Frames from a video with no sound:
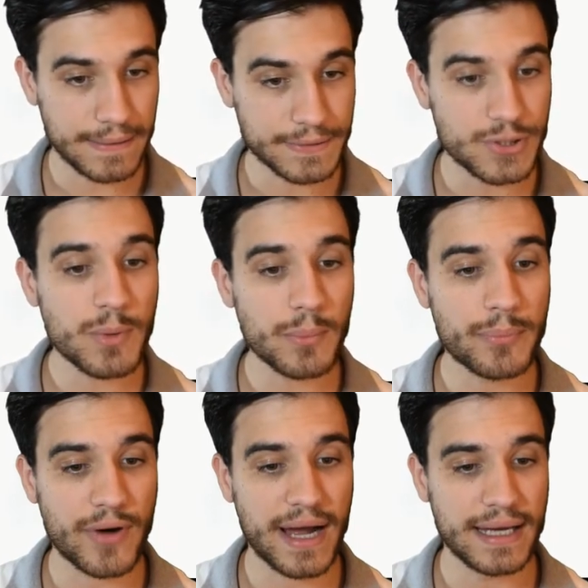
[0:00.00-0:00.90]
Turbo
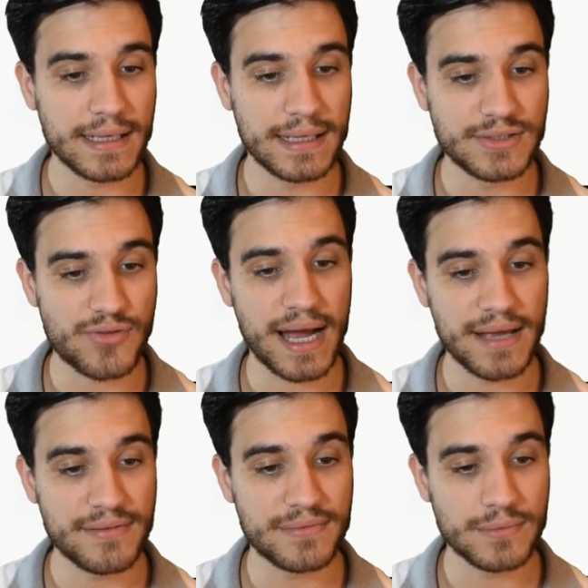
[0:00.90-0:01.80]

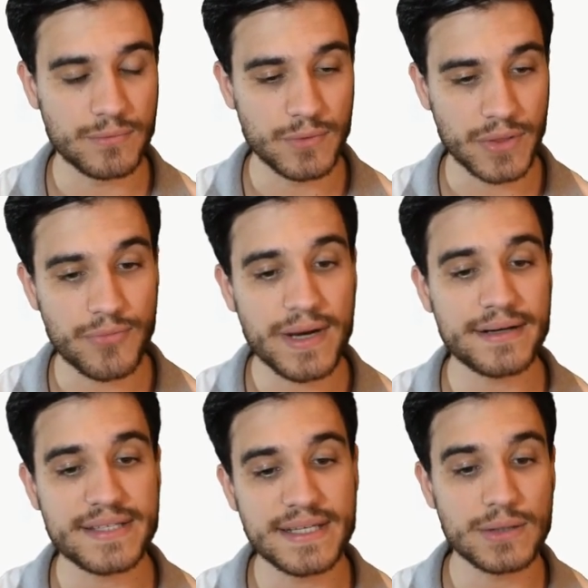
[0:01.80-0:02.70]
Drive with 3
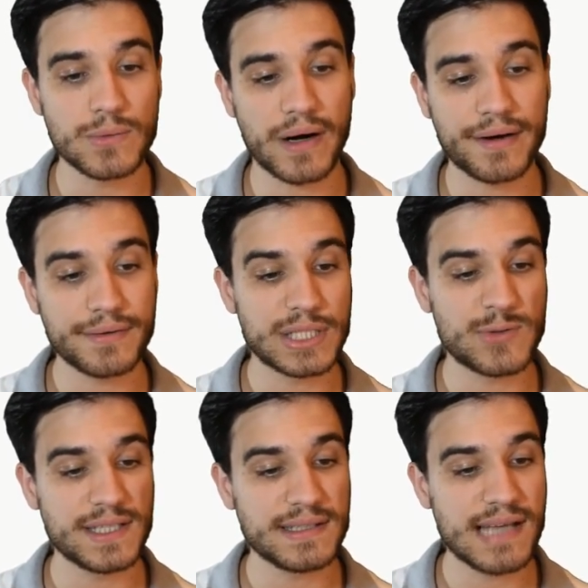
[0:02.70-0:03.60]
energy,
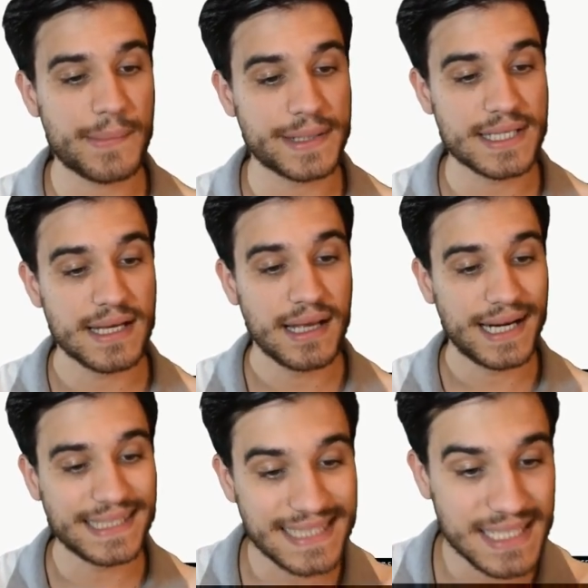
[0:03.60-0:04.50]
120 damage.
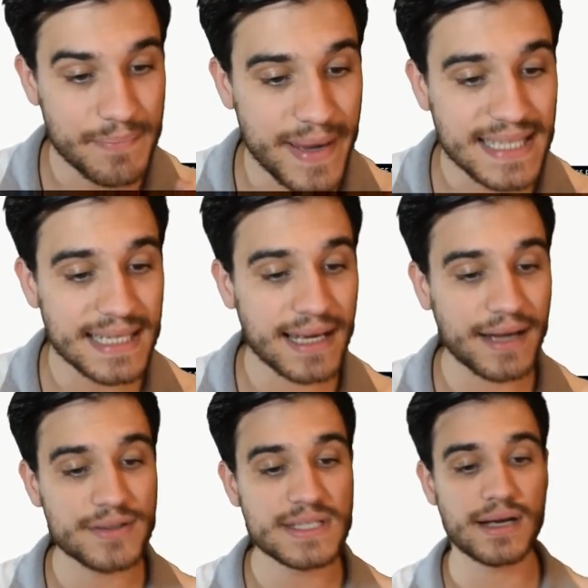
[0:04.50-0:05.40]
Attach a basic
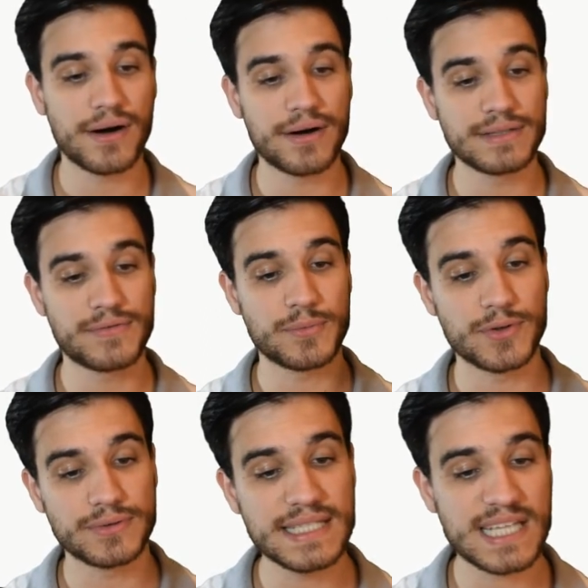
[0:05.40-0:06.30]
energy card from
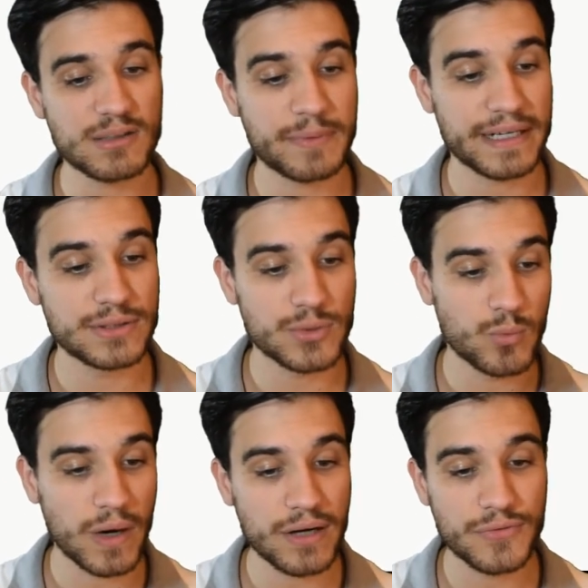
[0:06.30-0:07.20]
your discard pile to
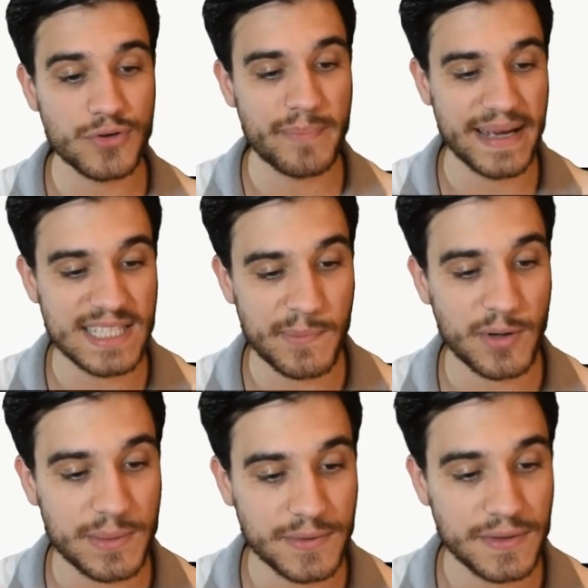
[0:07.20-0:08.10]
one of your bench
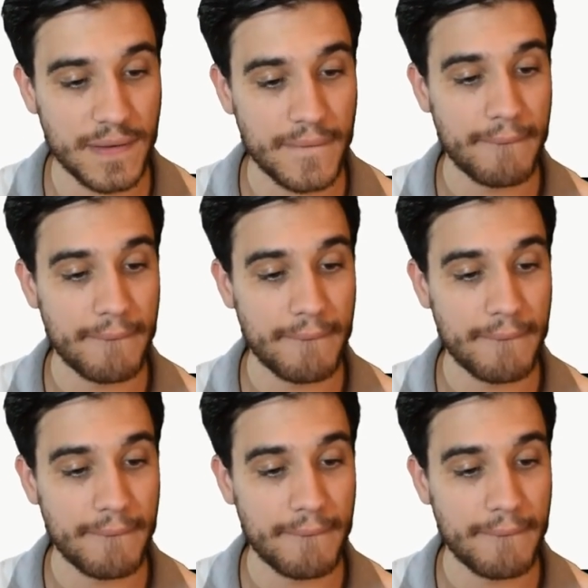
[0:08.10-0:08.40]
Pokemon.